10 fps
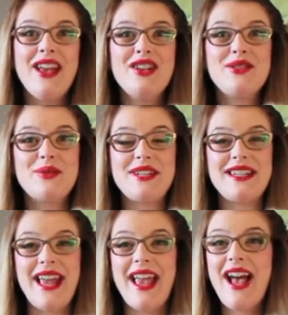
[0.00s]
So
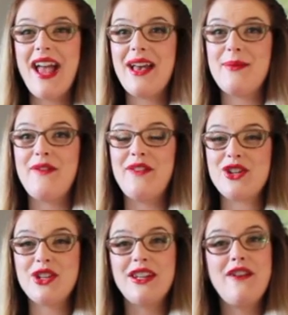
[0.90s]
today I am
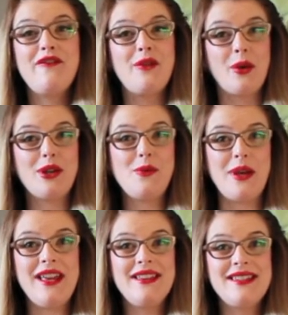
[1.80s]
officially 40
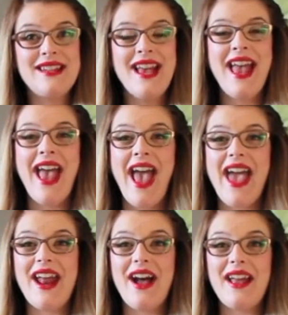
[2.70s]
weeks,
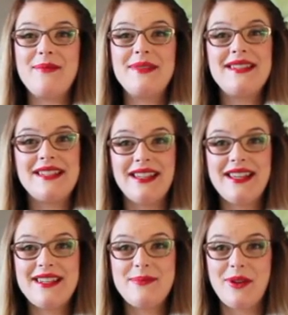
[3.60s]
and I am still
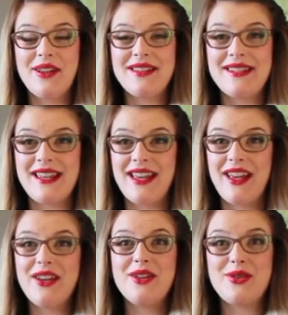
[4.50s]

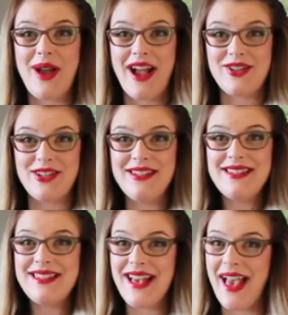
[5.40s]
experiencing
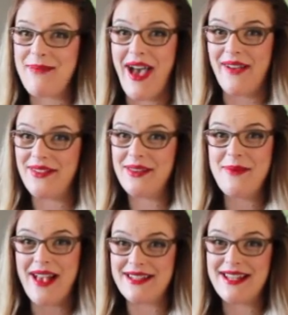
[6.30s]
contractions. I'm having them
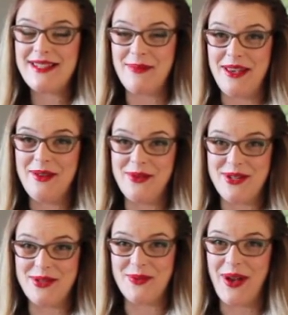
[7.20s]
as I speak, which
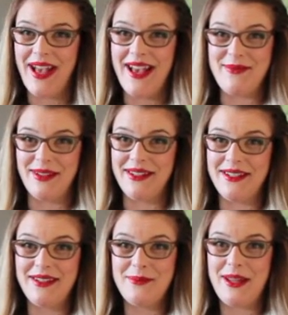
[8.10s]
is why I'm a
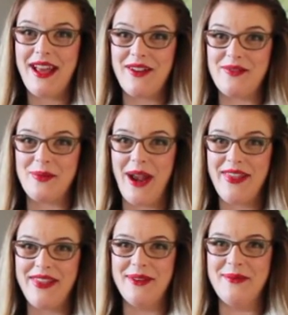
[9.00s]
little bit out of breath
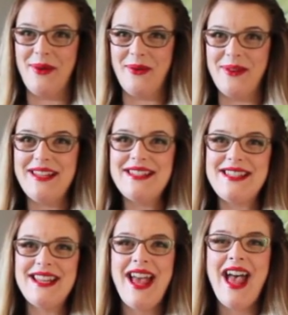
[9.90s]
at the moment.